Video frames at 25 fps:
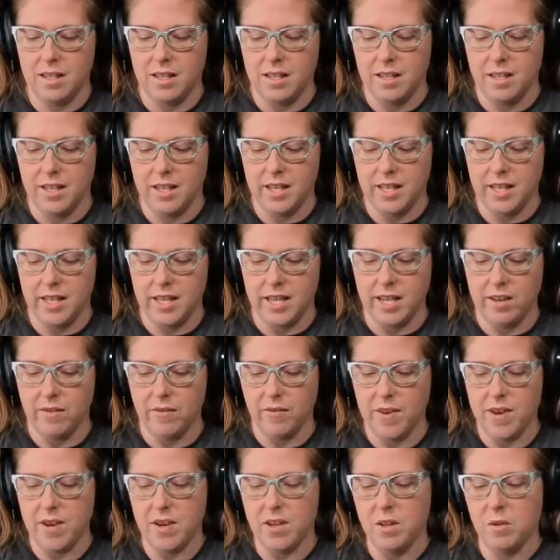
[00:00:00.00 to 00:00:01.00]
And then I've
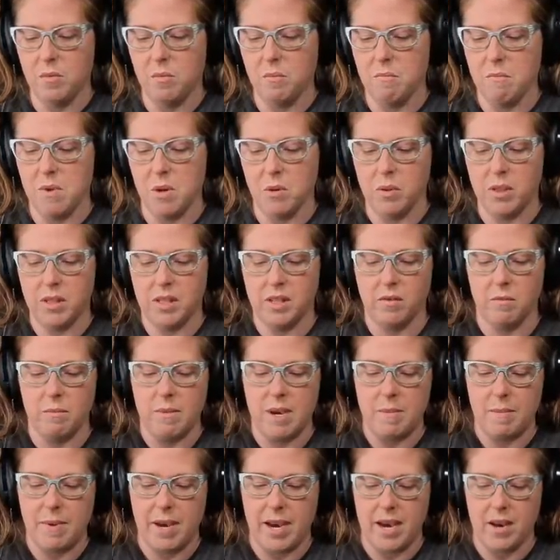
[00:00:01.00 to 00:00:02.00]
followed most of
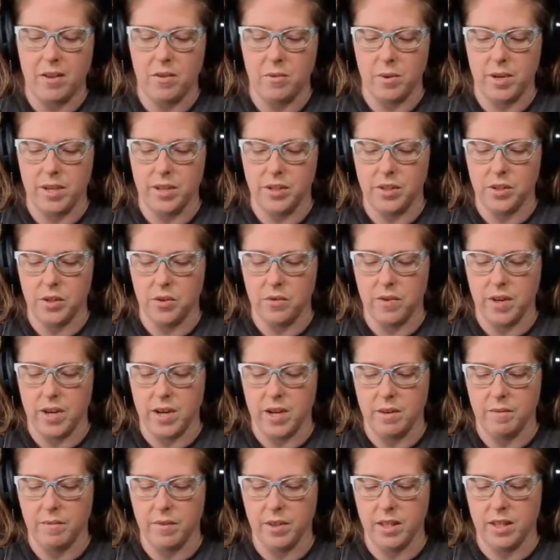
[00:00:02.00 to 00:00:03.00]
my pathways so
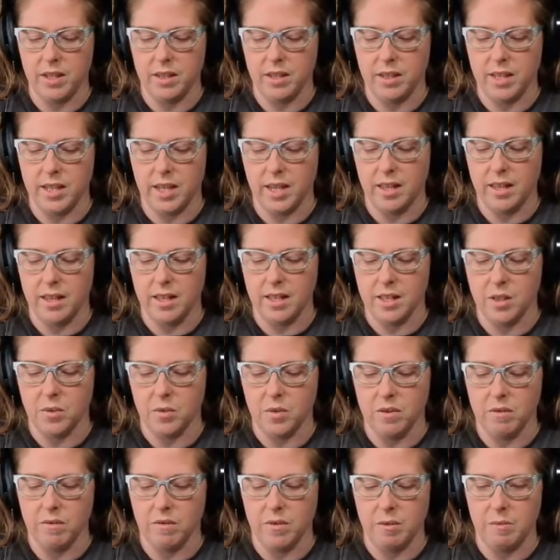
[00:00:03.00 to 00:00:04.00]
far. I'm going to take this
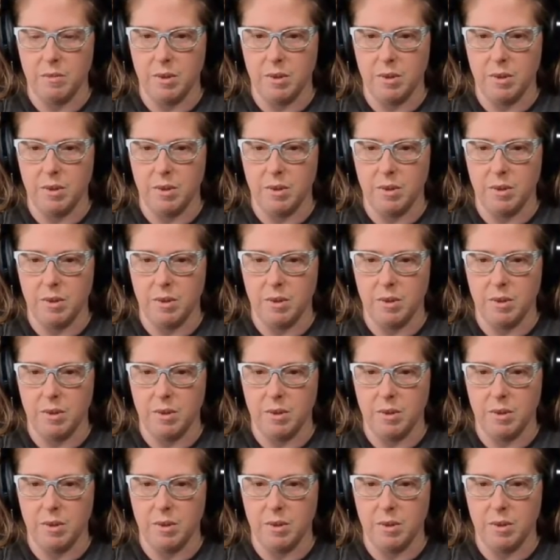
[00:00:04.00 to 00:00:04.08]
one from the